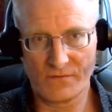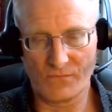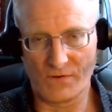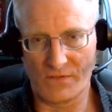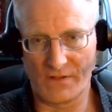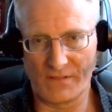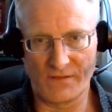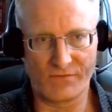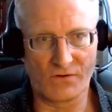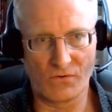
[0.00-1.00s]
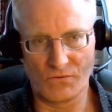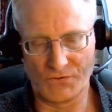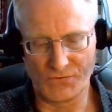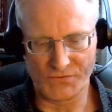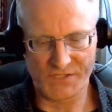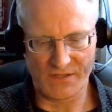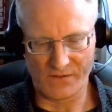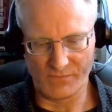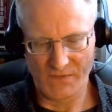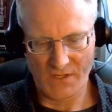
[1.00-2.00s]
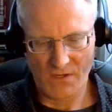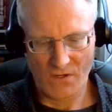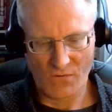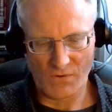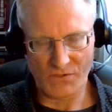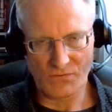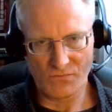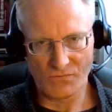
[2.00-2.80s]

whether they lived in Old or New Salem, what you